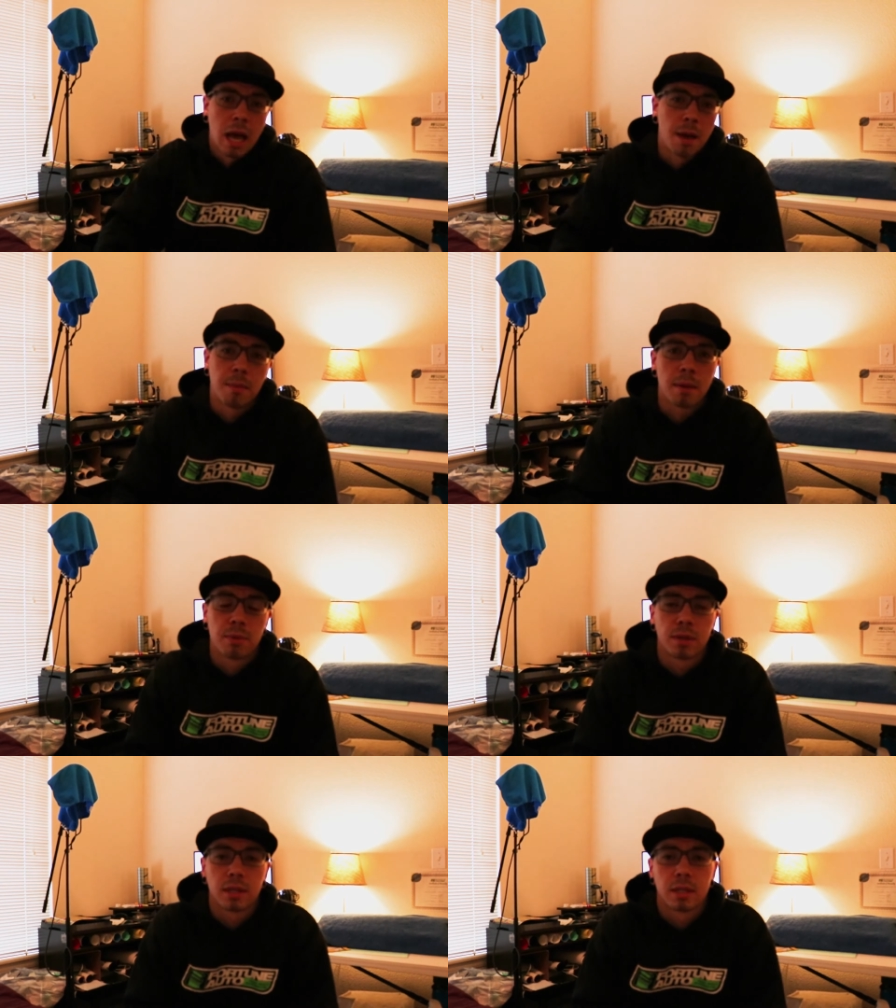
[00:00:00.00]
I'm not
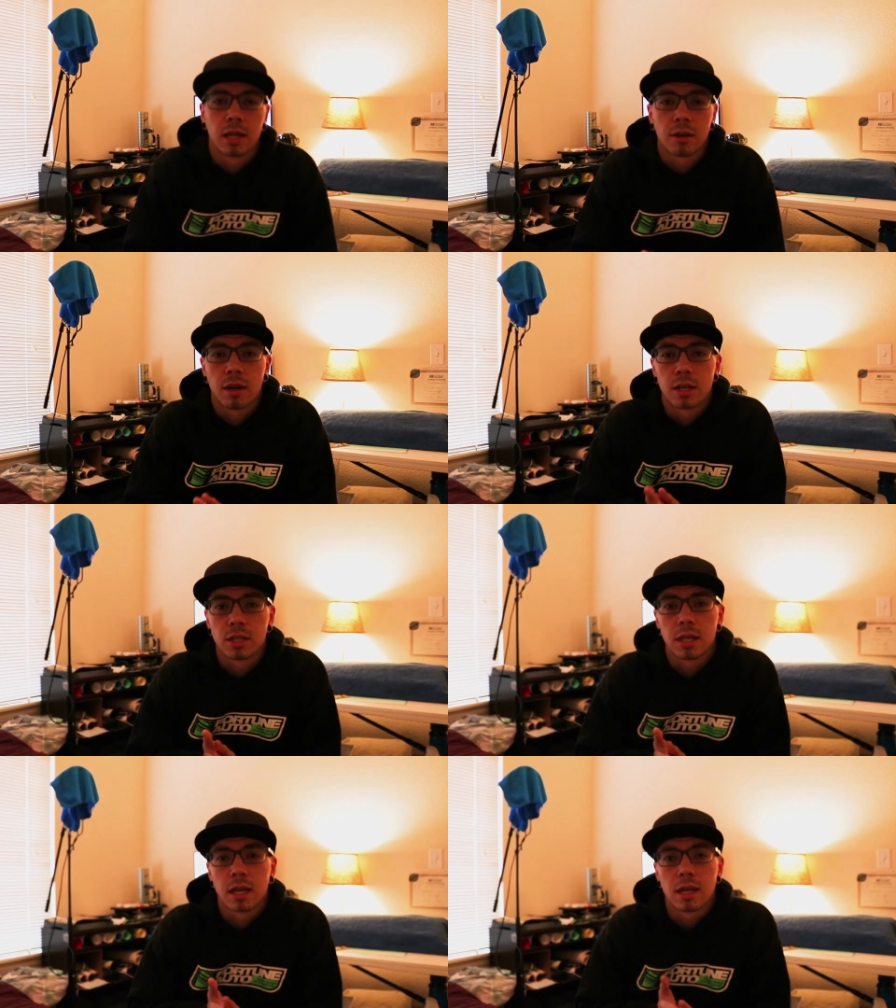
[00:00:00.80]
putting it in that garage
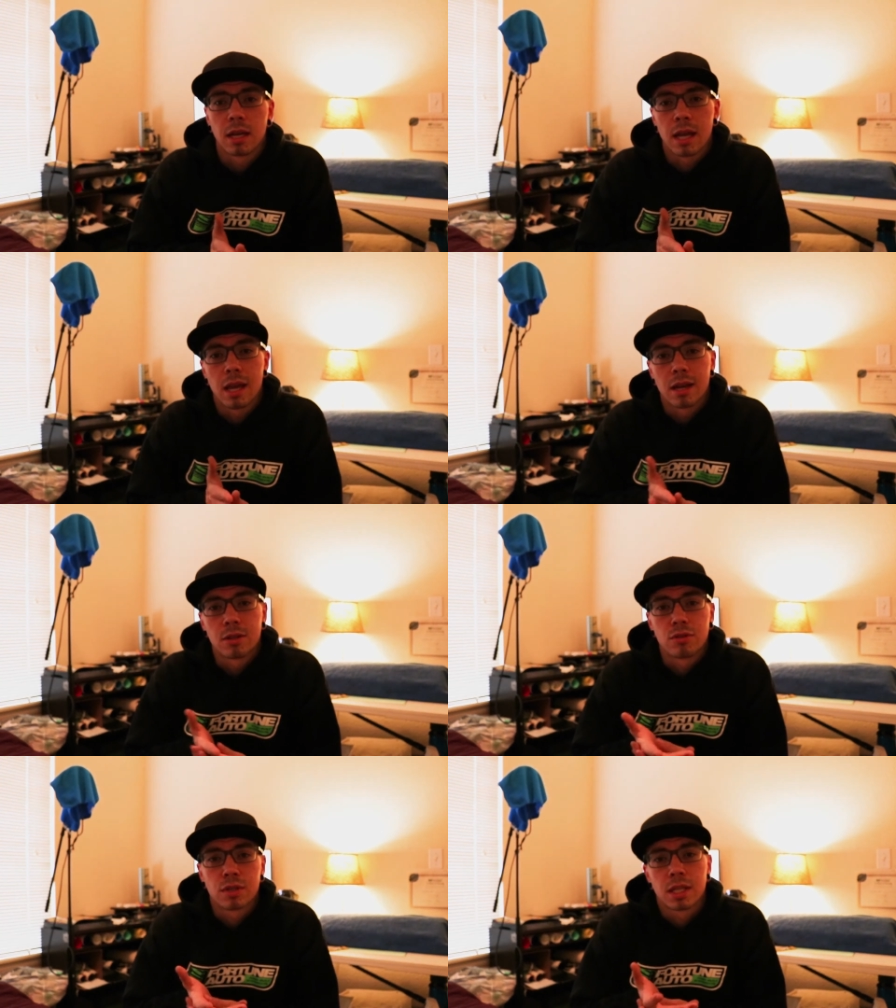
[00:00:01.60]
again, and
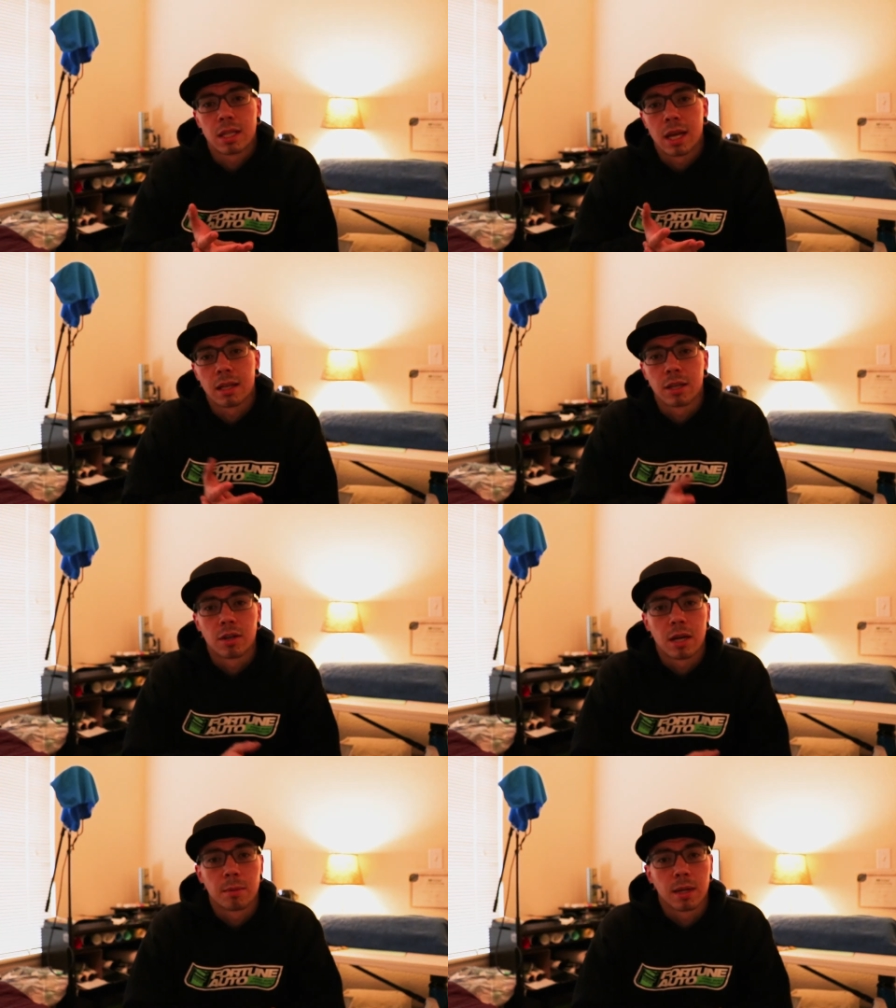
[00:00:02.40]
as soon as I sat on the
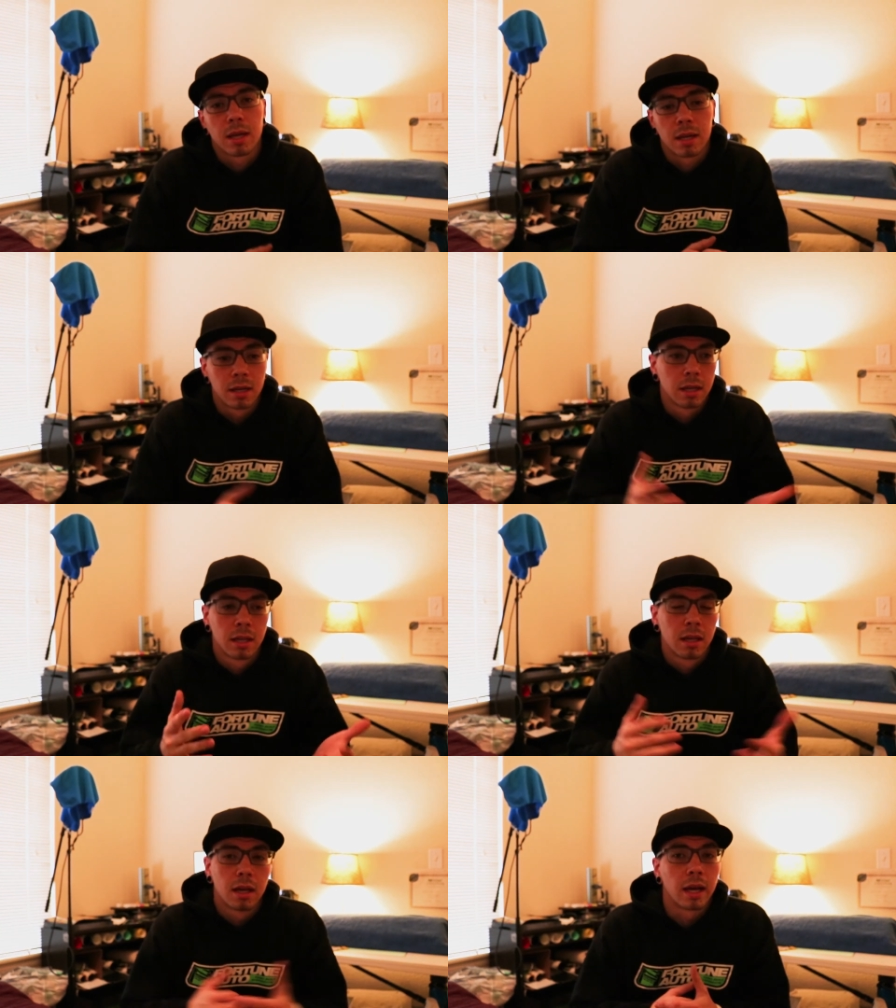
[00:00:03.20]
Grom again,
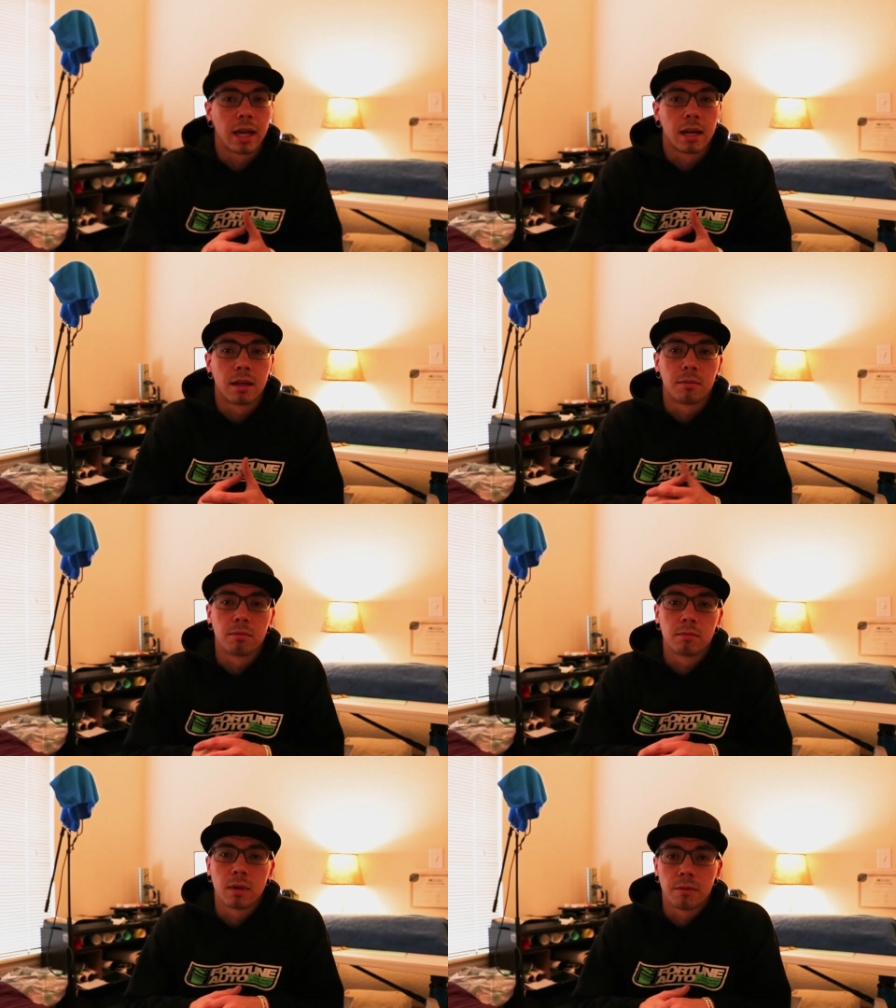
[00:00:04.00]
I
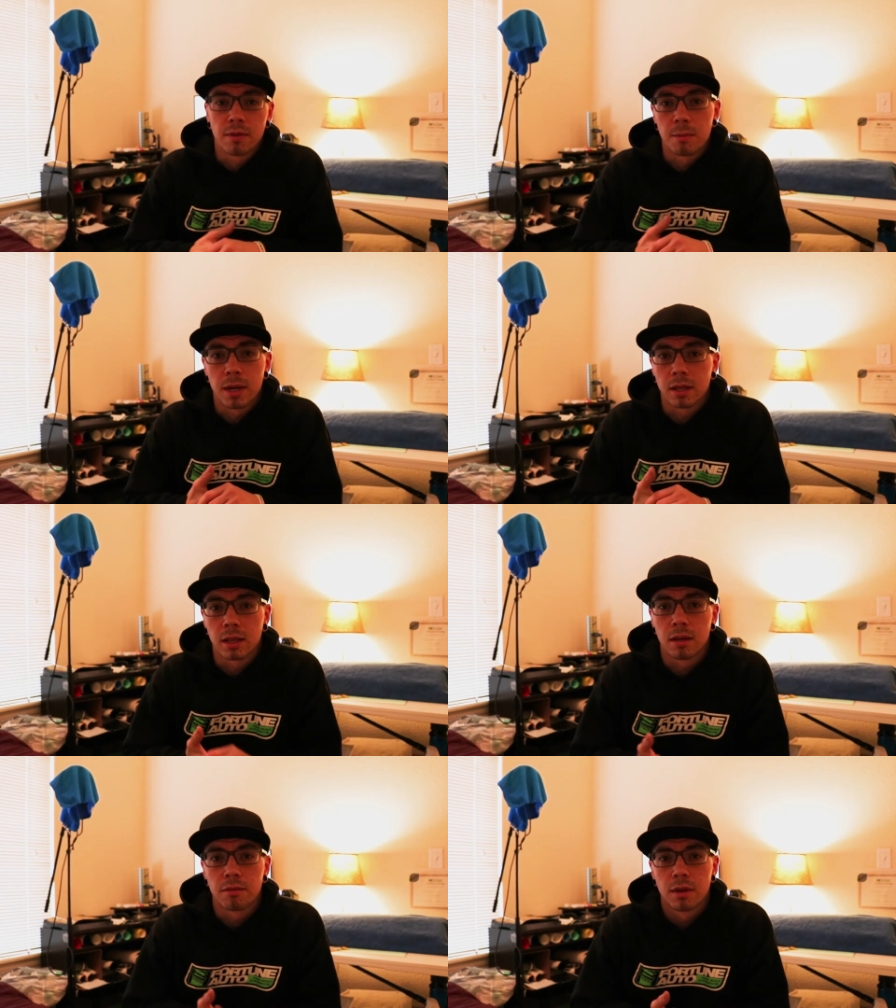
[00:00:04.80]
fell back in
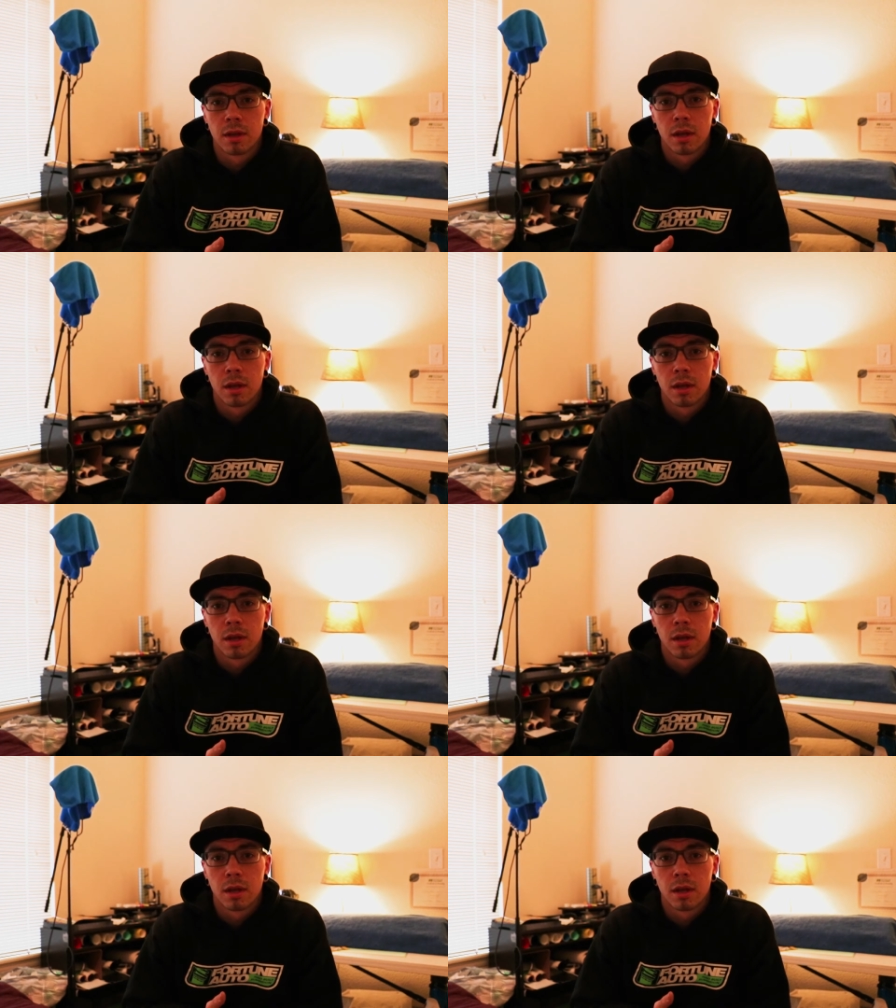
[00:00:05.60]
love.